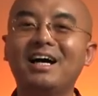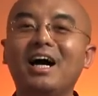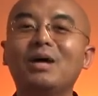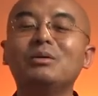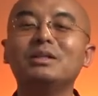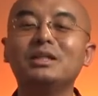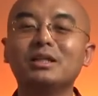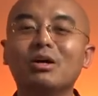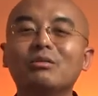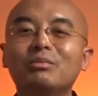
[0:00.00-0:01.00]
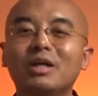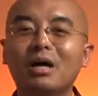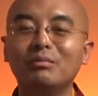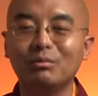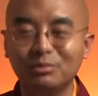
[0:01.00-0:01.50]
I will think on
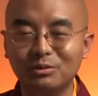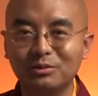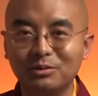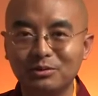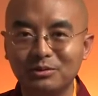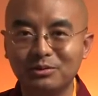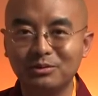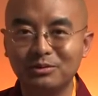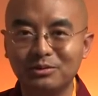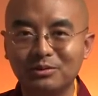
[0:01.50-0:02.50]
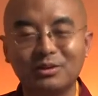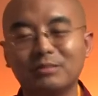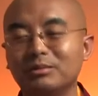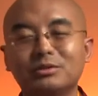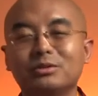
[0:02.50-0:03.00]
behalf of you. No,
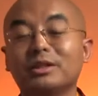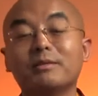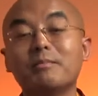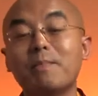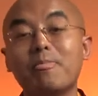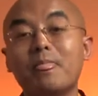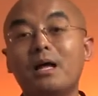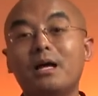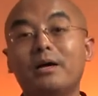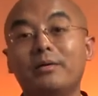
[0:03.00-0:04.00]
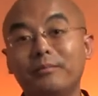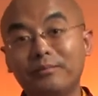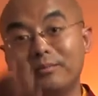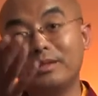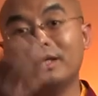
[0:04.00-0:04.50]
I'm just joking.
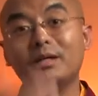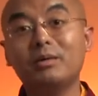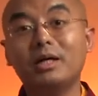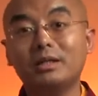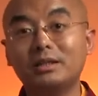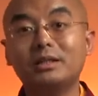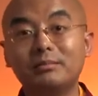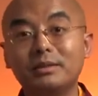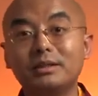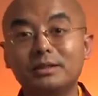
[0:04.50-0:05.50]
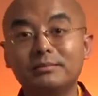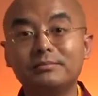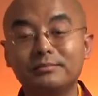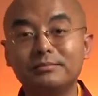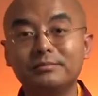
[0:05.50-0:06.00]
Think a while, a little bit.
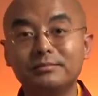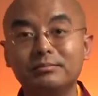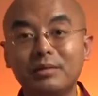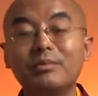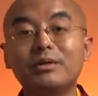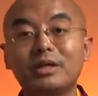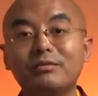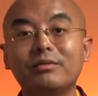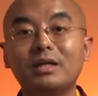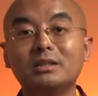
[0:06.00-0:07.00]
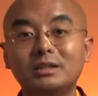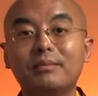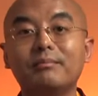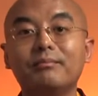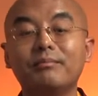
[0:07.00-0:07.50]
Maybe you can find
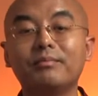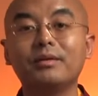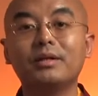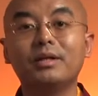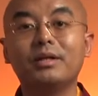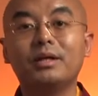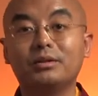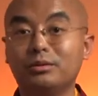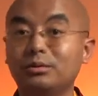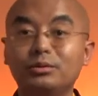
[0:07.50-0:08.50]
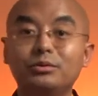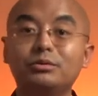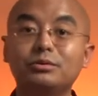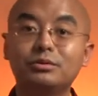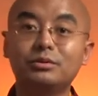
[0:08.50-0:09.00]
some
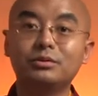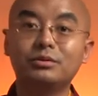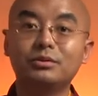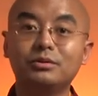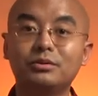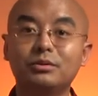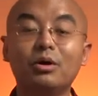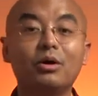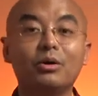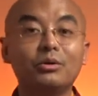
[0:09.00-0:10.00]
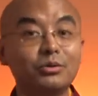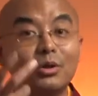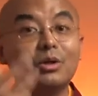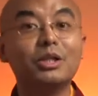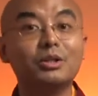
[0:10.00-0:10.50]
solutions uh, you
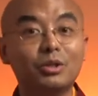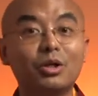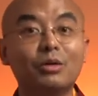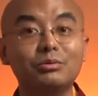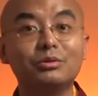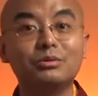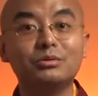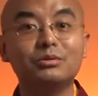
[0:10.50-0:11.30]
know the third option